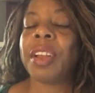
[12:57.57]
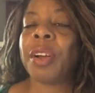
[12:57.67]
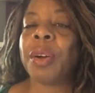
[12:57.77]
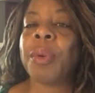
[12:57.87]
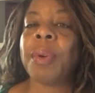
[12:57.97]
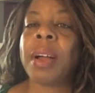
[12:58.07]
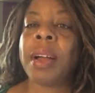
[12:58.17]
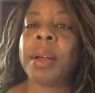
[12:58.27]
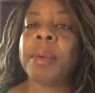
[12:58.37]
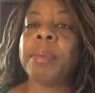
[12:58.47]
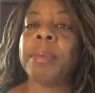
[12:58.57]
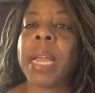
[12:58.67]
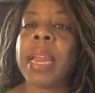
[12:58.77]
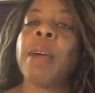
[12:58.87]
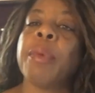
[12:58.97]

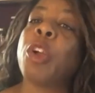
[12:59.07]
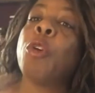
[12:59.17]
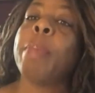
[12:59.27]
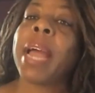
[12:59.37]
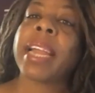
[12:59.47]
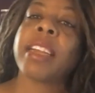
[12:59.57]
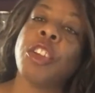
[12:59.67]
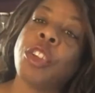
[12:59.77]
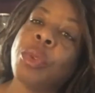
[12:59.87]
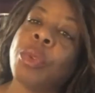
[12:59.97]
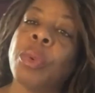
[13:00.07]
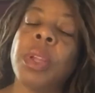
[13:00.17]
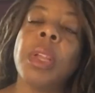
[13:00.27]
I would go back to